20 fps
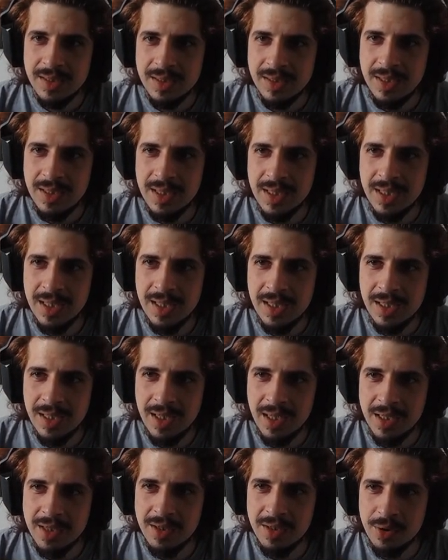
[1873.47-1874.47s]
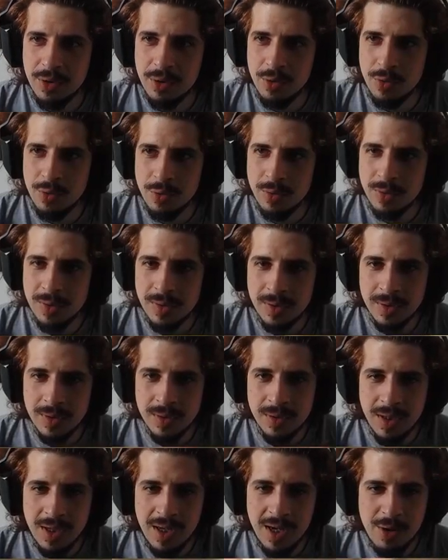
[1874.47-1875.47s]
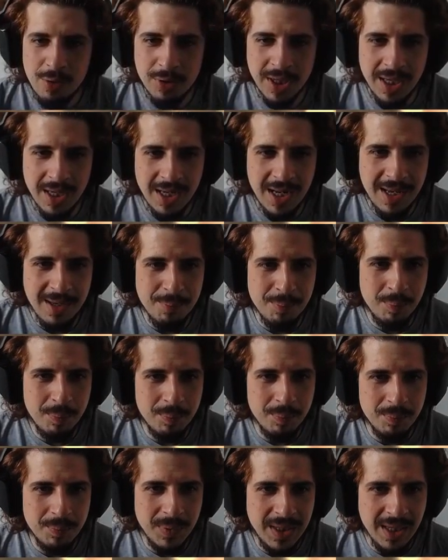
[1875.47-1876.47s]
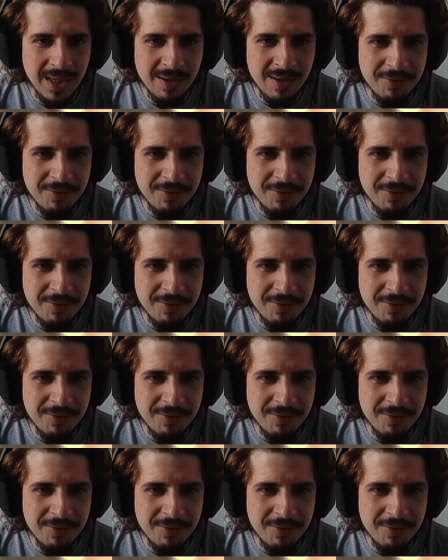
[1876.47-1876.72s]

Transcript: Yeah, I know. How can I get a